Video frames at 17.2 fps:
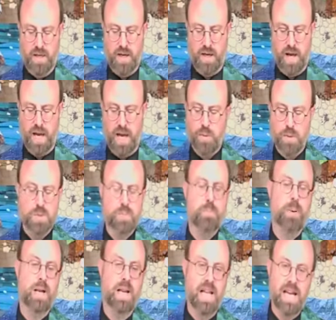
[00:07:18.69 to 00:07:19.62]
I was
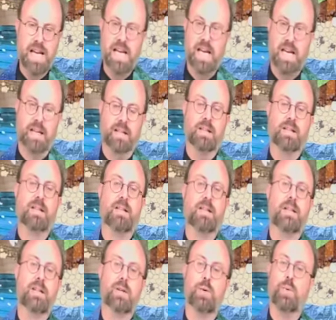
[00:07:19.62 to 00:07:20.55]
playing
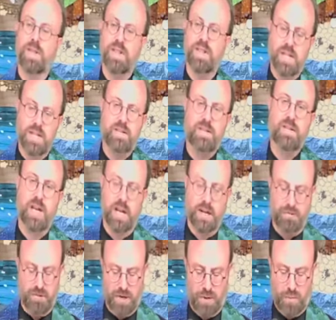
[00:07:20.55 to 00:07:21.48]
with these
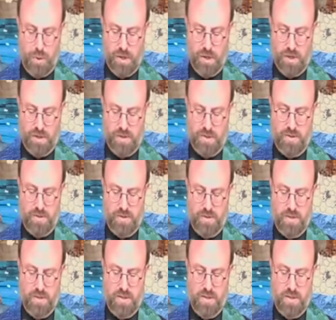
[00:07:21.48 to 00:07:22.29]
sacred words.